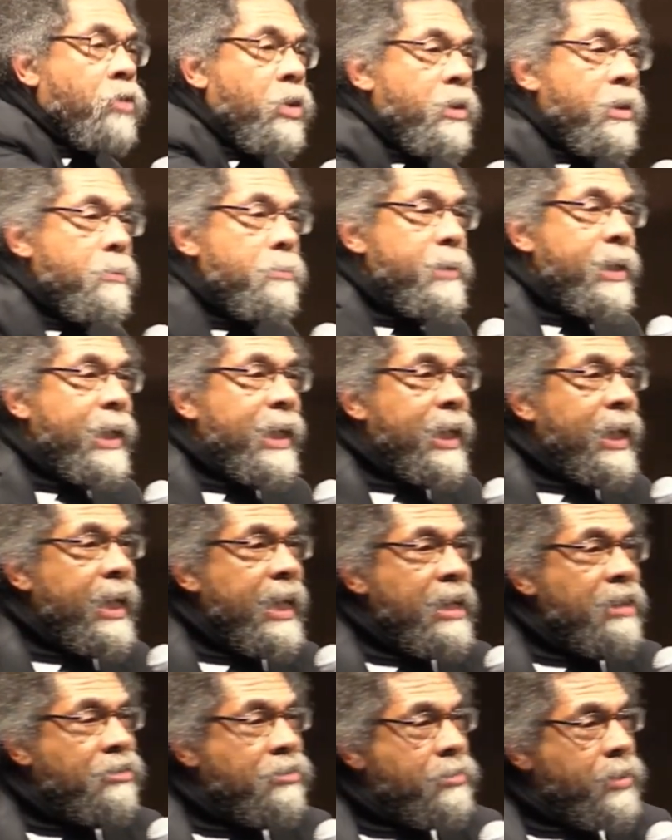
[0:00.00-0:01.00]
Middle
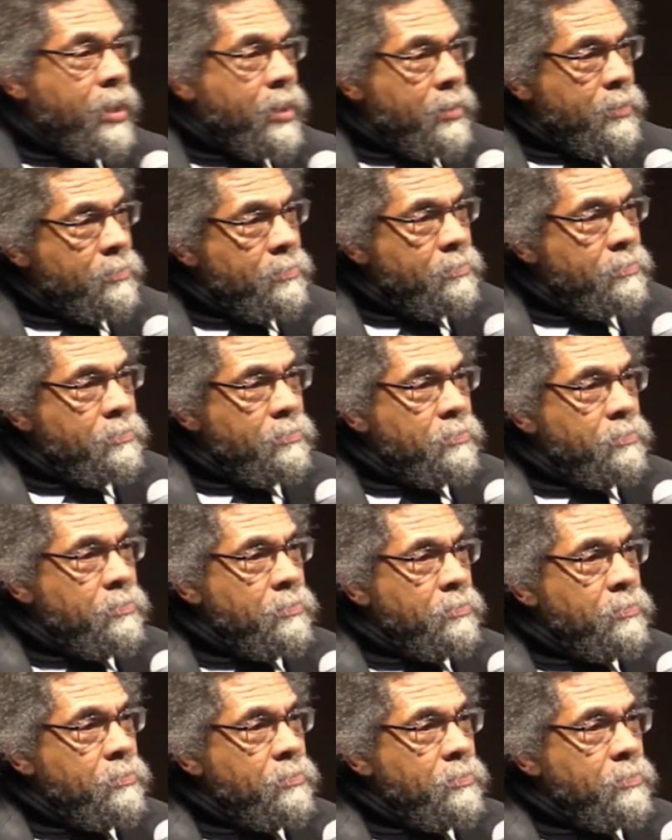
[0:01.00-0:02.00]
East,
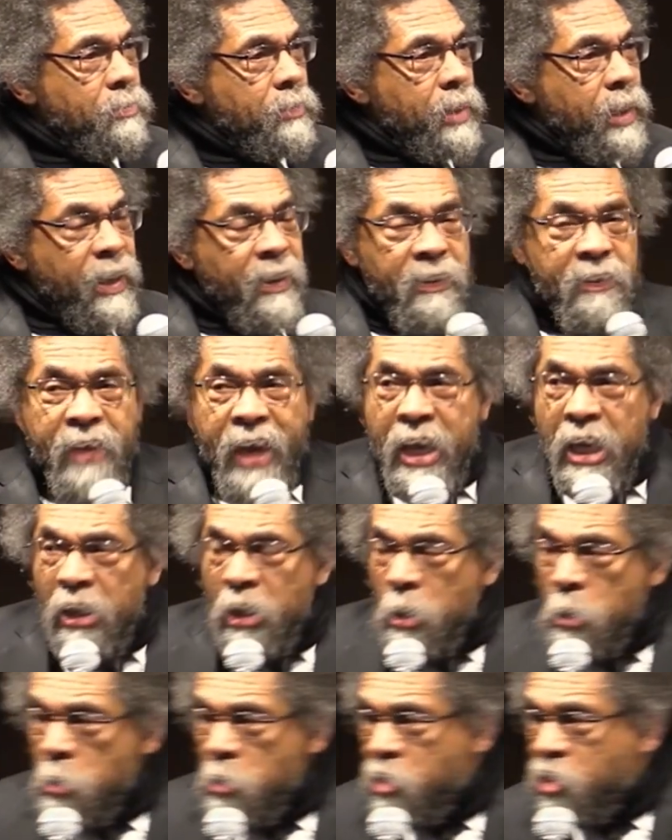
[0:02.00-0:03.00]
and they
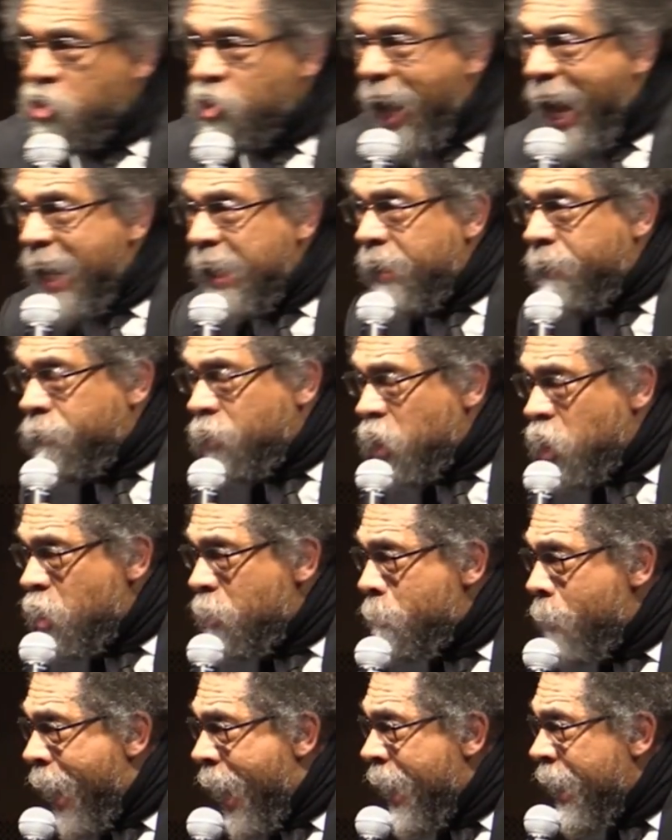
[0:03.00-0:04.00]
lose sight of the
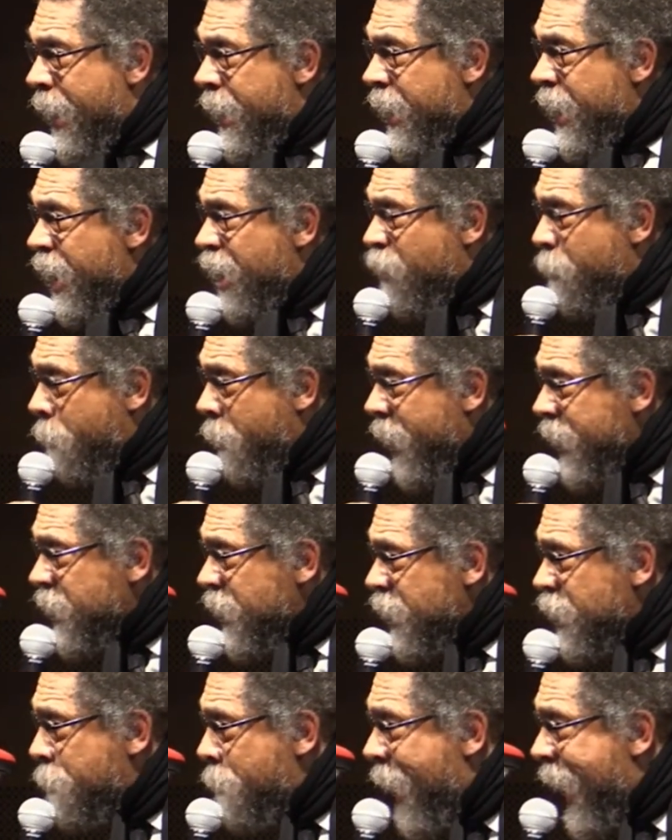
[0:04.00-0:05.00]
humanity of
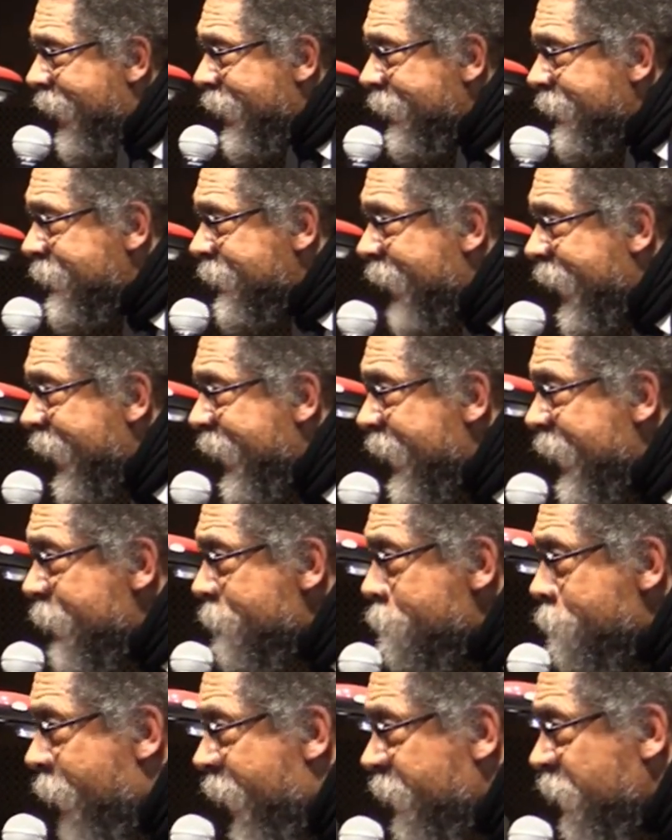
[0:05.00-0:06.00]
precious Palestinian
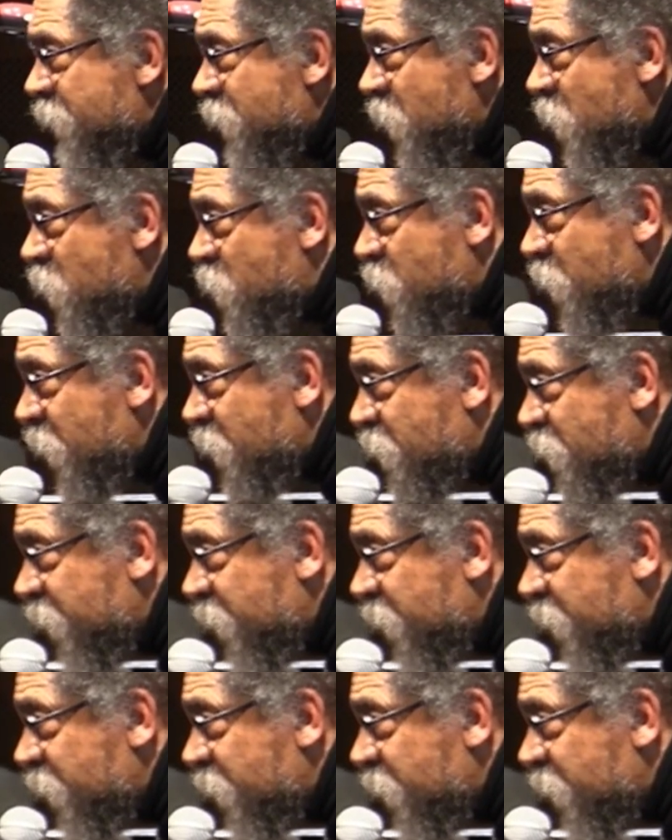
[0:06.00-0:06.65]
brothers and sisters,